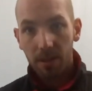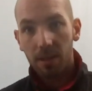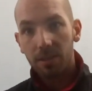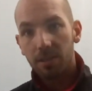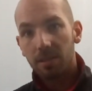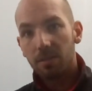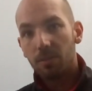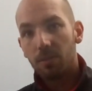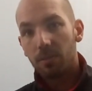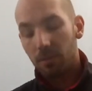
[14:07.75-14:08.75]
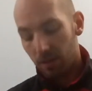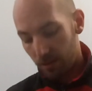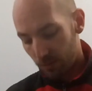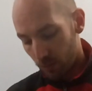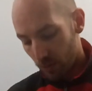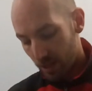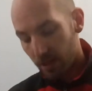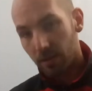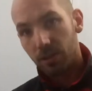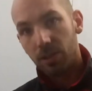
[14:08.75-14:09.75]
because it's
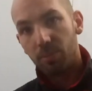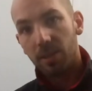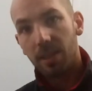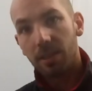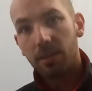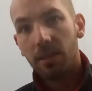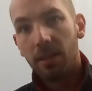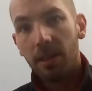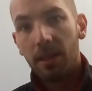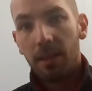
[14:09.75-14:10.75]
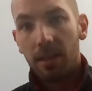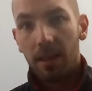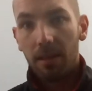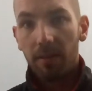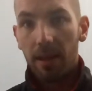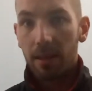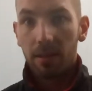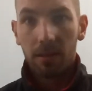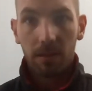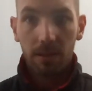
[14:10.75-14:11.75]
working on GPS, I've like
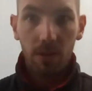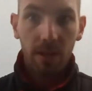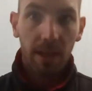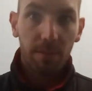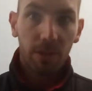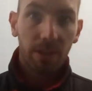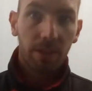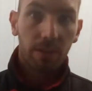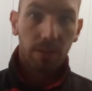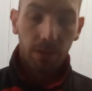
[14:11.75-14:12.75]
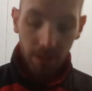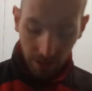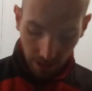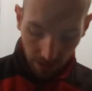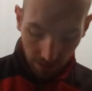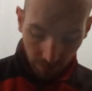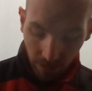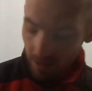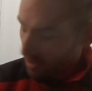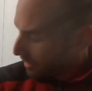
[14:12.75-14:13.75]
no cables at all,
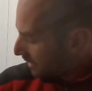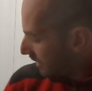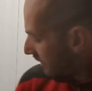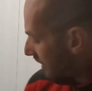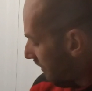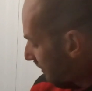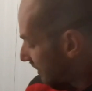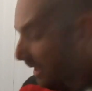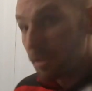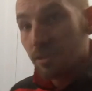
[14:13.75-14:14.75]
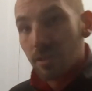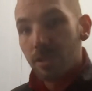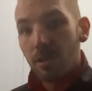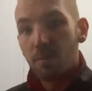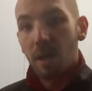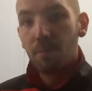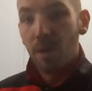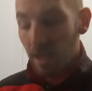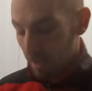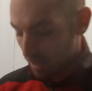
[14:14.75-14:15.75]
no sensors on my
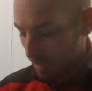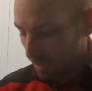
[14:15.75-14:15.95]
bike.